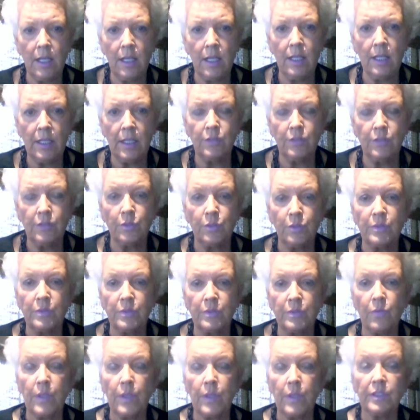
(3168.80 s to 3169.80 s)
in terms of
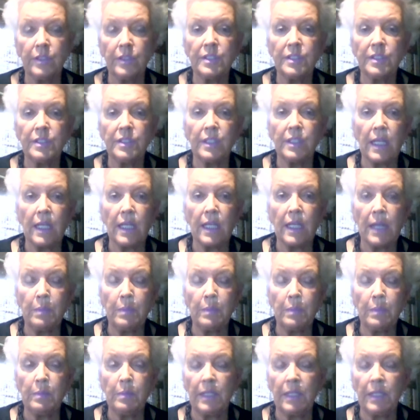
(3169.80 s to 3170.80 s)
awareness that that happened,
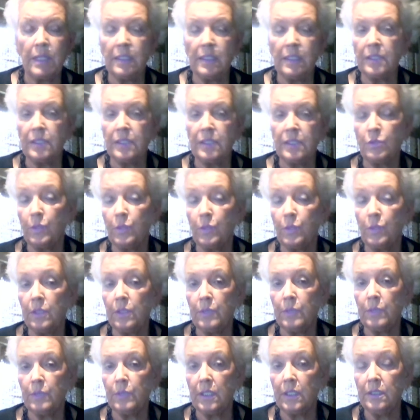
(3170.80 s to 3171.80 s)
but I think that's a really,
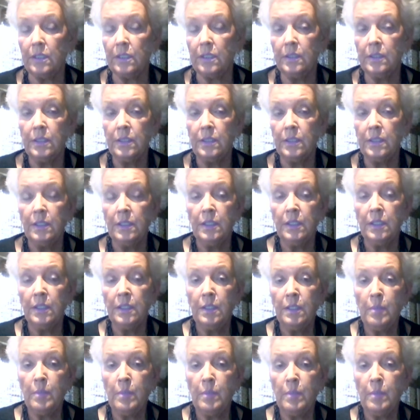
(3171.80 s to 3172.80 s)
really
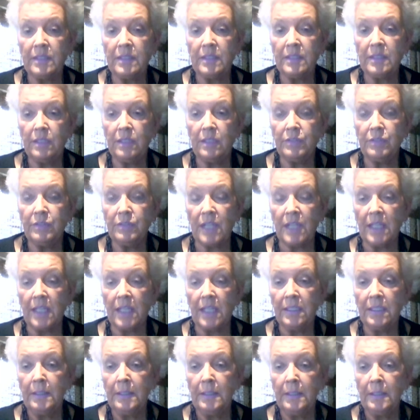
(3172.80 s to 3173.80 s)
positive sign.
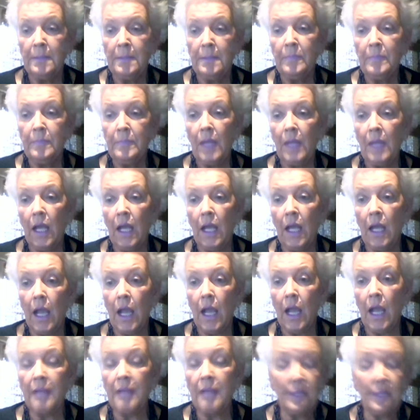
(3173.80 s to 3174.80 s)
I
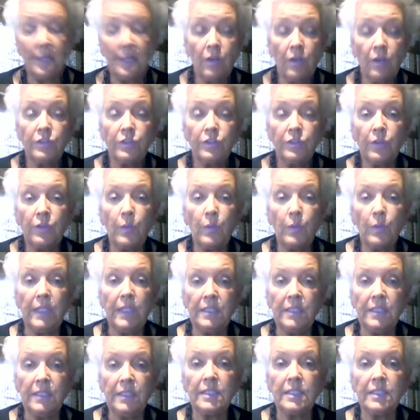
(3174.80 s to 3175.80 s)
think also that we need
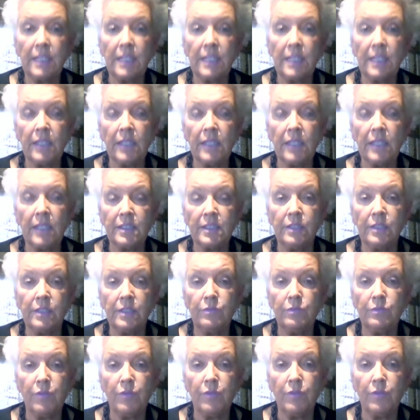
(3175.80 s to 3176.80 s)
to take the lesson
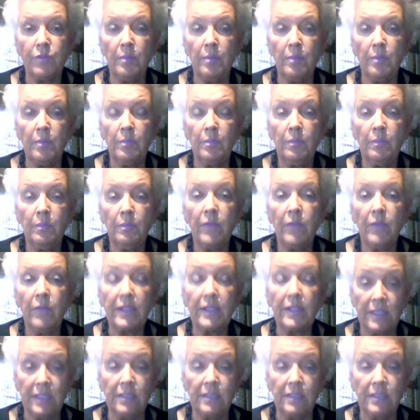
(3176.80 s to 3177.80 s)
from
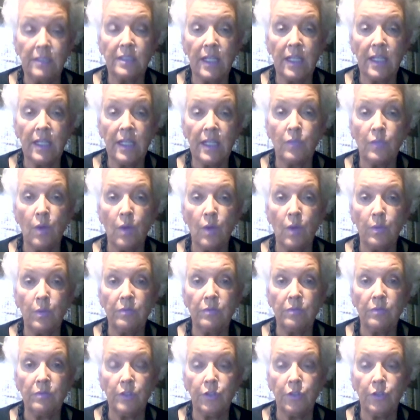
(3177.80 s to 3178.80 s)
vaccines and what we've
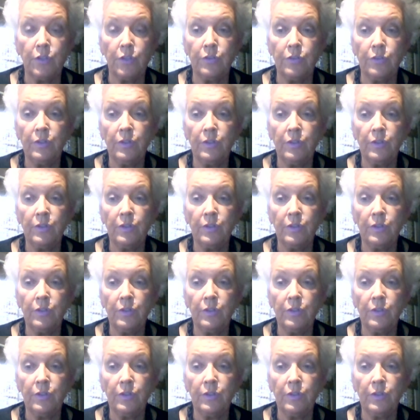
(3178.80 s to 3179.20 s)
learned.